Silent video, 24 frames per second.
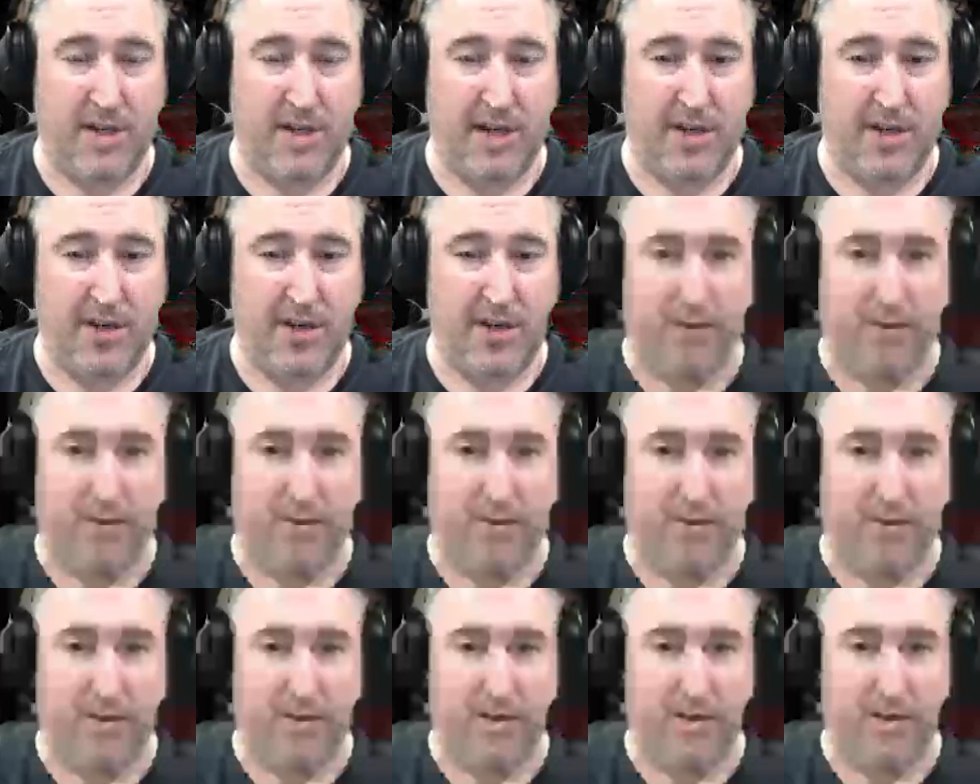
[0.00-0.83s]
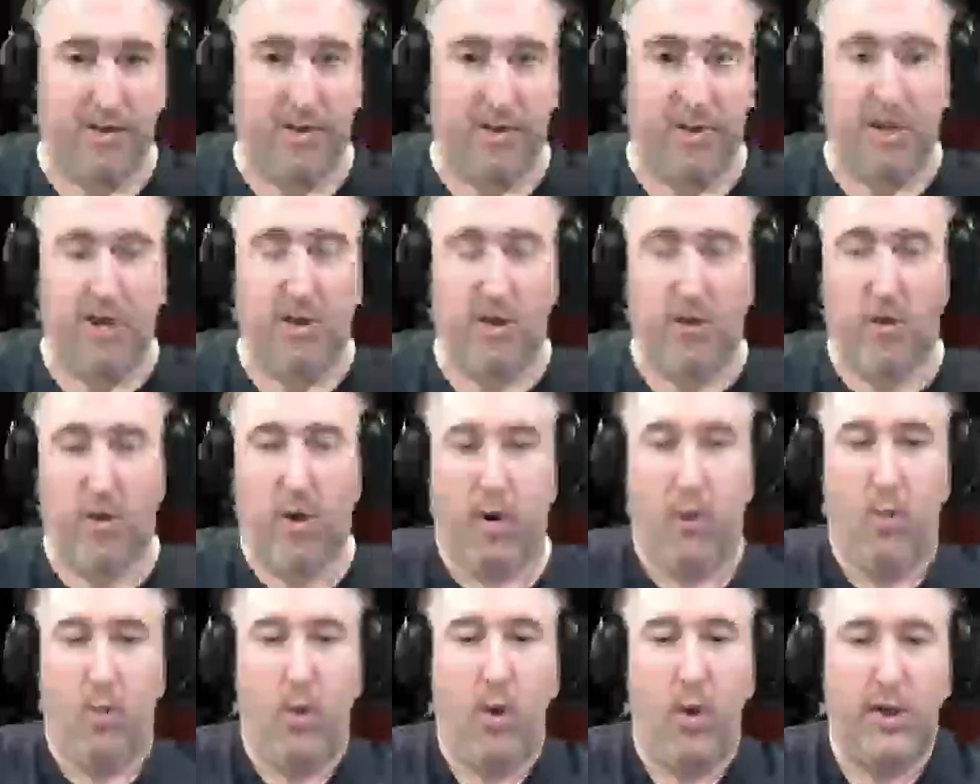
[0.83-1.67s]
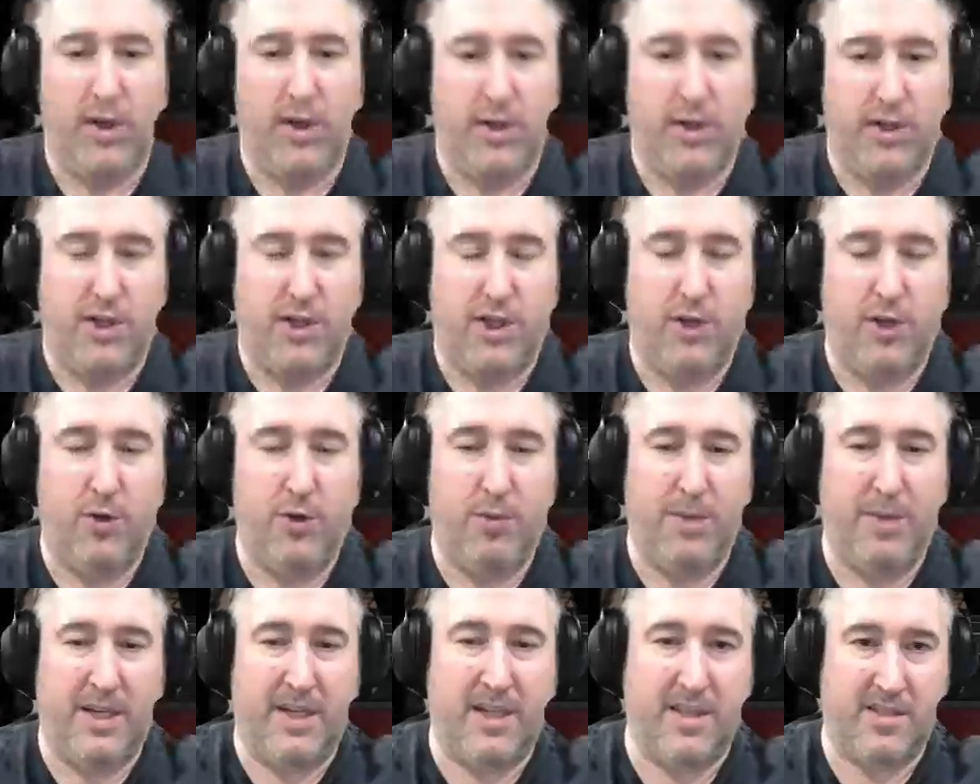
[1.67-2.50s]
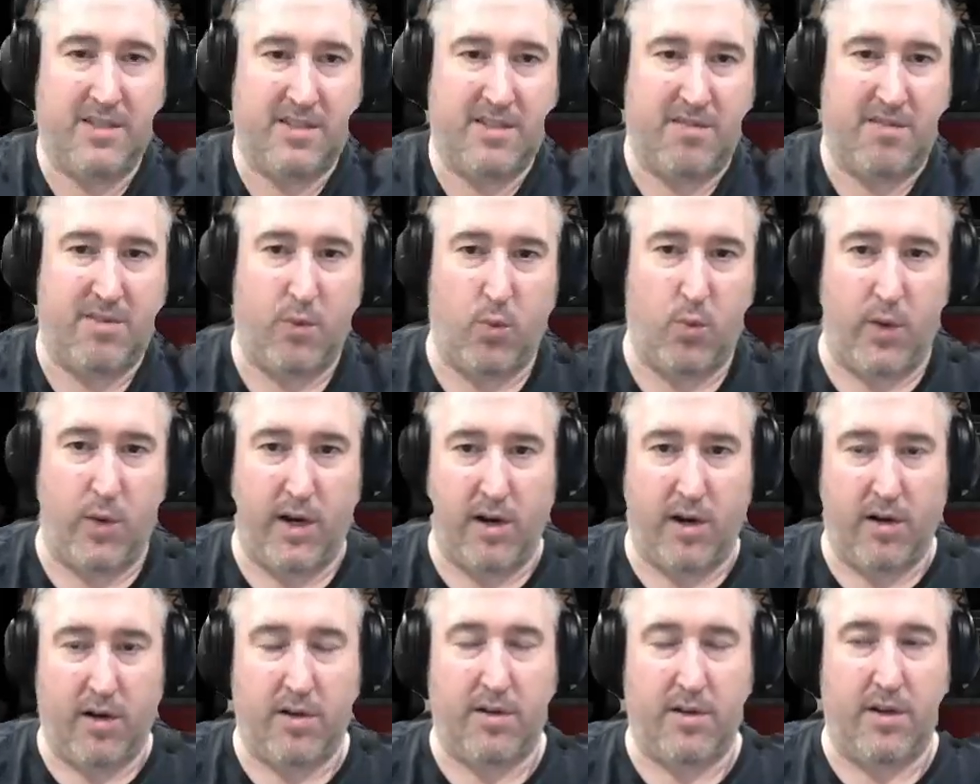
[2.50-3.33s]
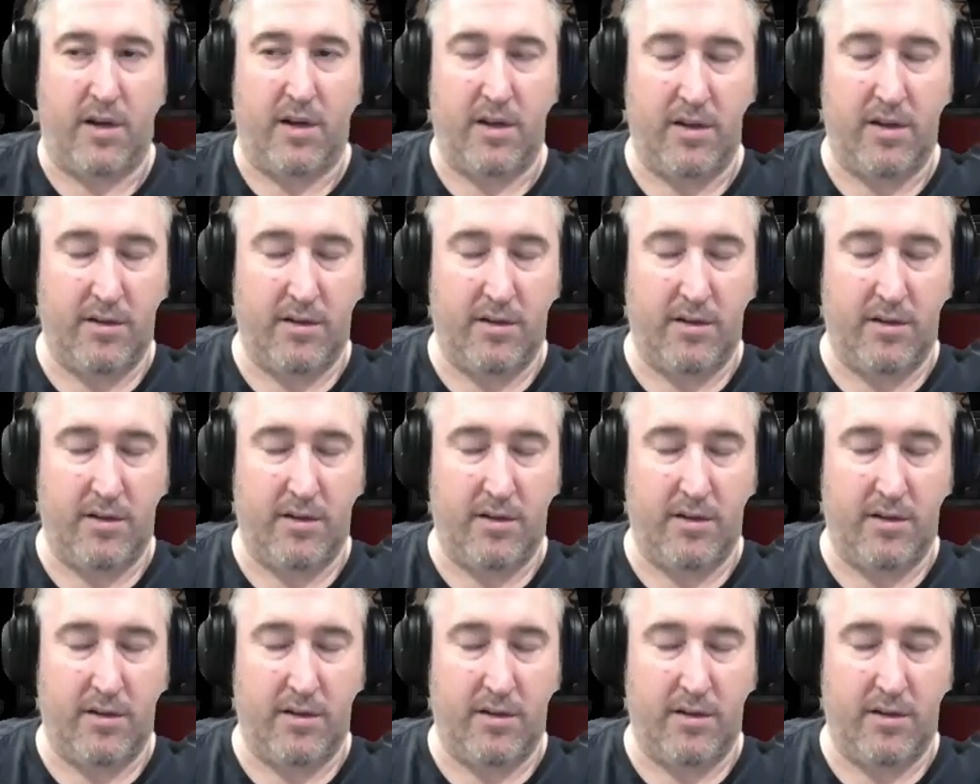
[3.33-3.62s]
I used, what, 1 or 2 because of the weird,